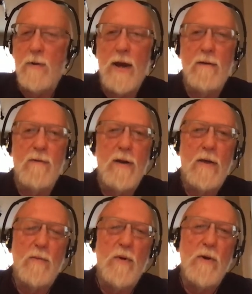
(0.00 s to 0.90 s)
We have
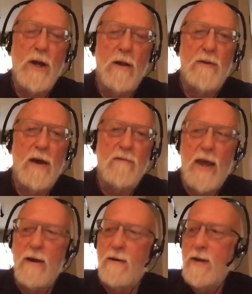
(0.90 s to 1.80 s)
another brewery called
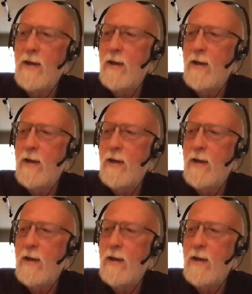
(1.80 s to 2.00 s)
Dovetail